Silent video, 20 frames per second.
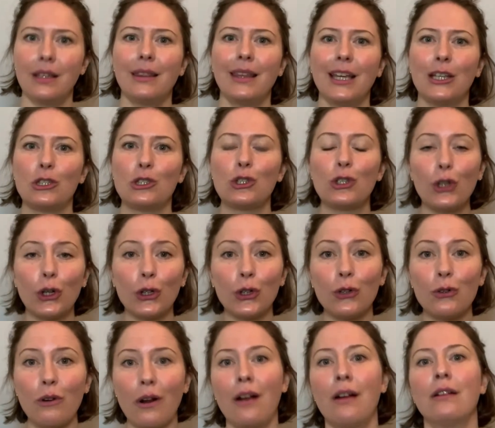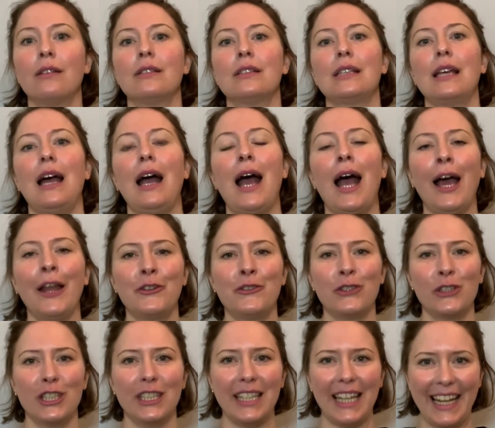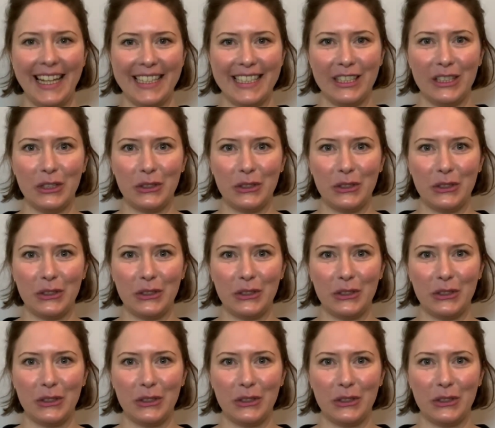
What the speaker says: They turn around 180